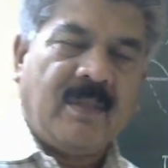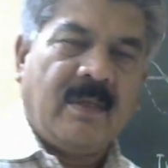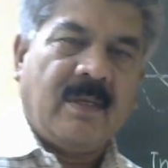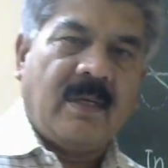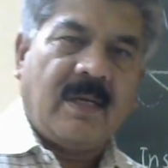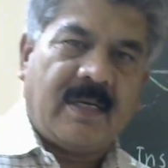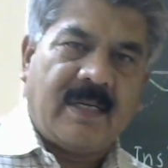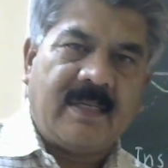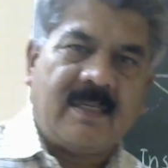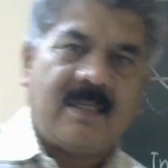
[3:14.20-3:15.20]
it
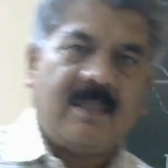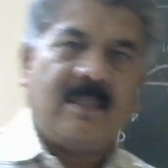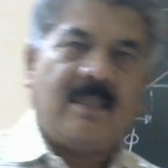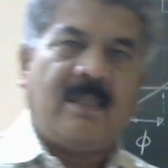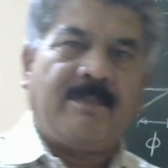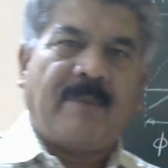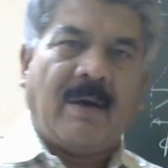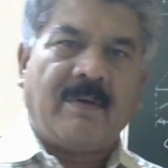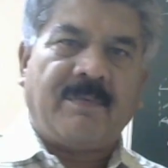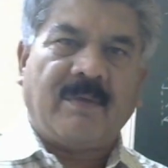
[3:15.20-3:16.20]
is the
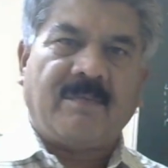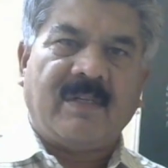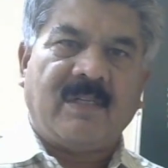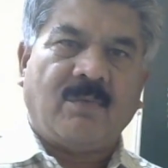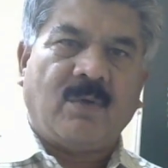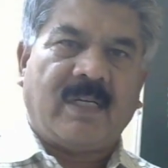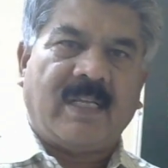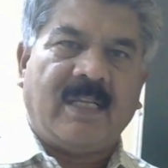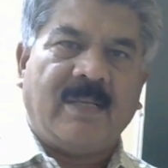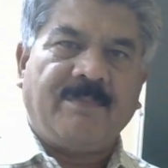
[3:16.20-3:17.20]
power frequency
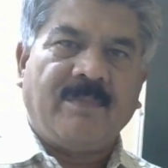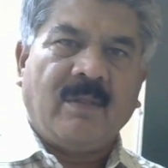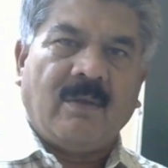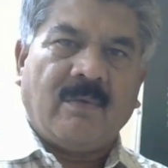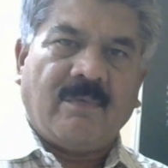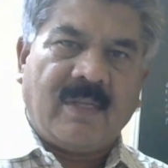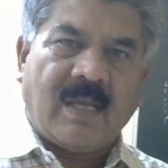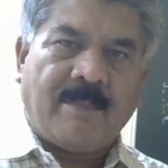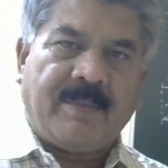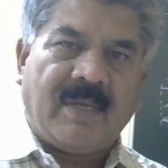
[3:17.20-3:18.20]
voltage which
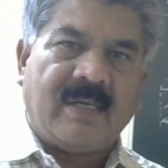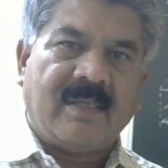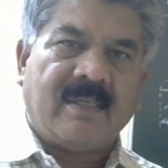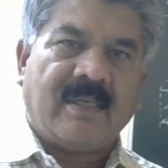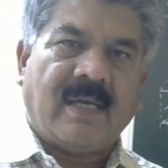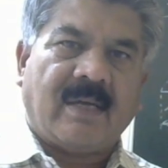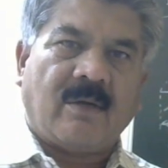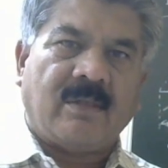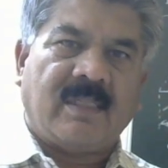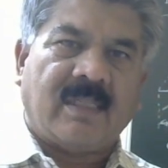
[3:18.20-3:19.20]
appears
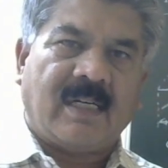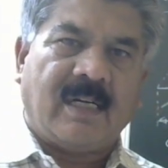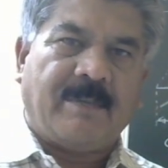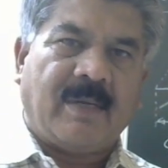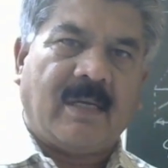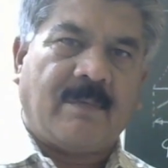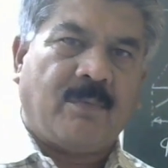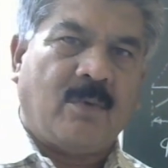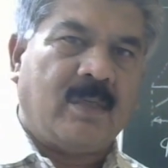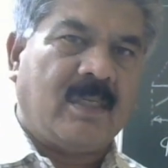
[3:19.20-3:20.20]
across the circuit breaker
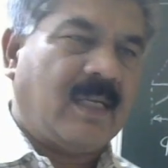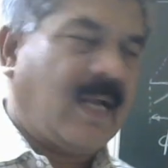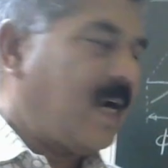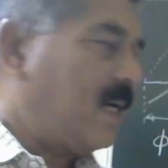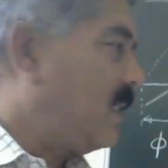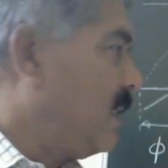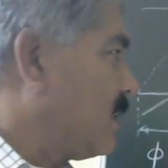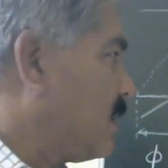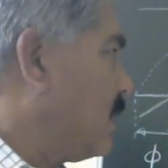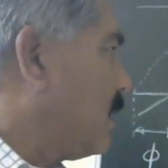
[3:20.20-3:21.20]
poles at the
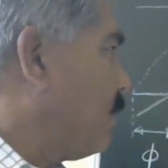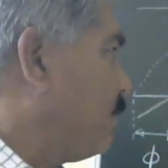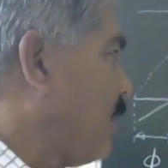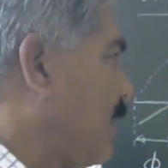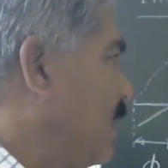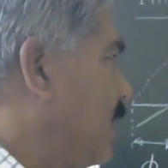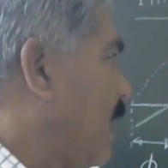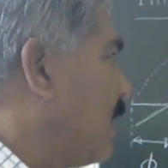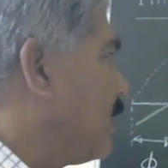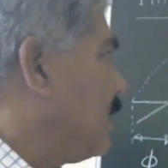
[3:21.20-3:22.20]
instant of final
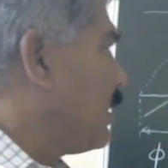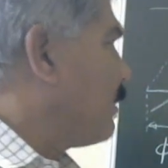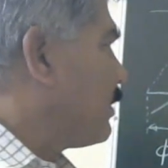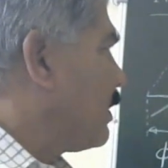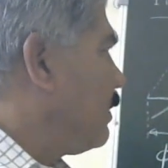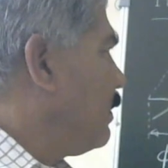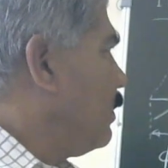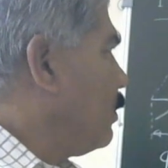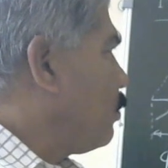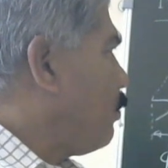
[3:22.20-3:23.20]
arc interruption.
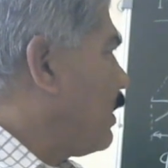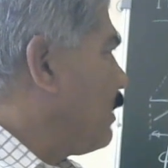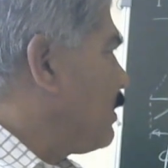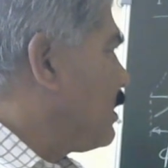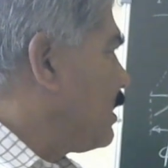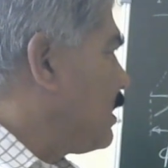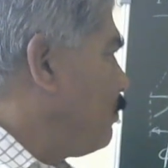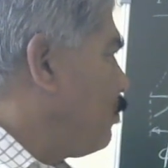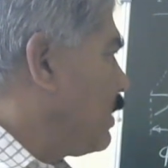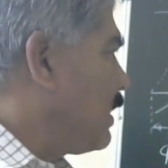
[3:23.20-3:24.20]
So whatever system
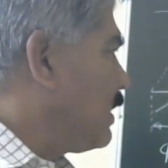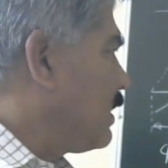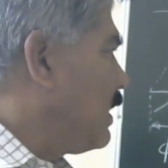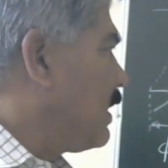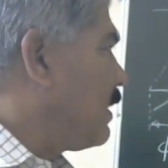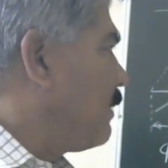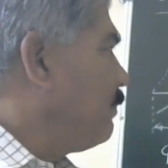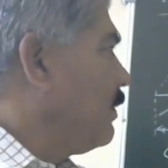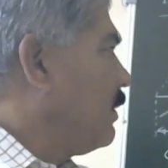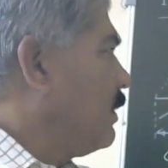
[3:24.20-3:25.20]
voltage is there,
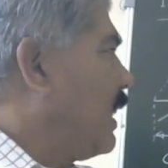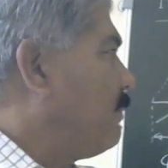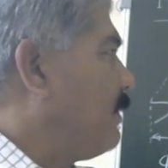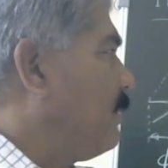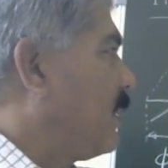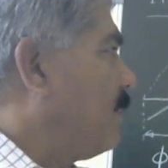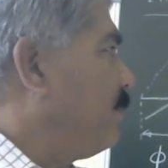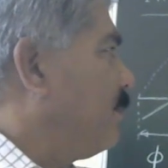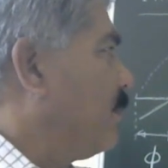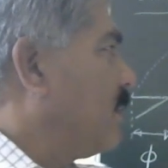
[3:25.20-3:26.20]
that will
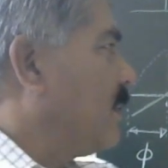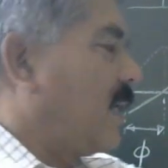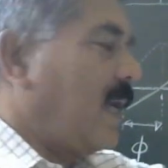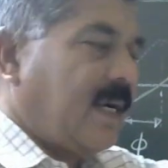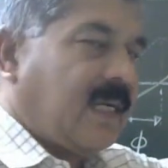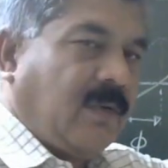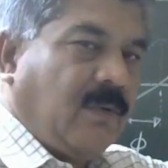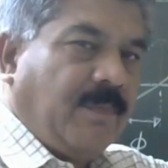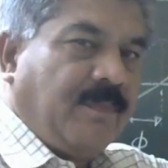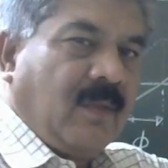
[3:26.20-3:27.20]
become the active
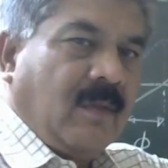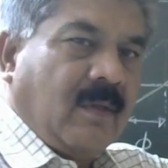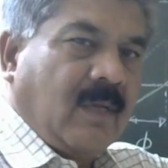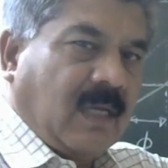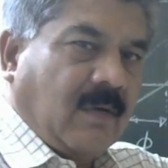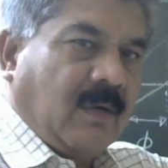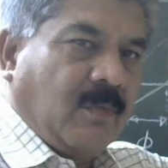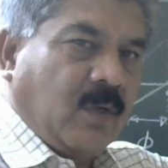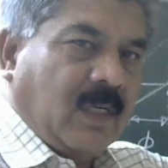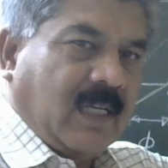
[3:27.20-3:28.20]
recovery
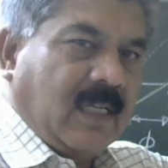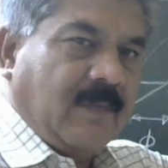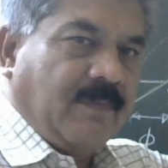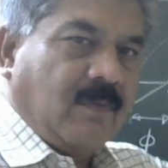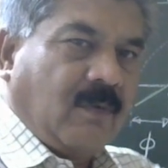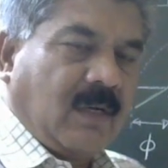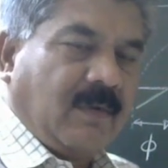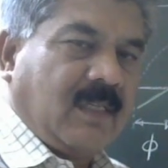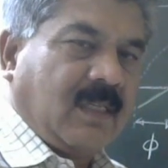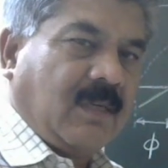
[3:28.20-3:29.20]
voltage. Whatever
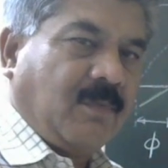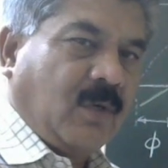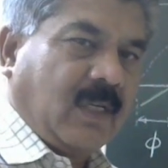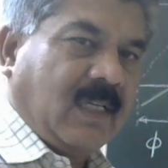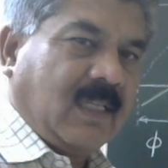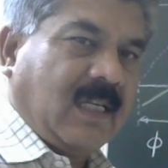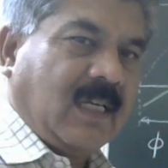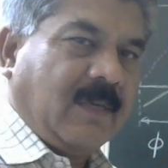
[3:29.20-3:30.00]
system voltage is there,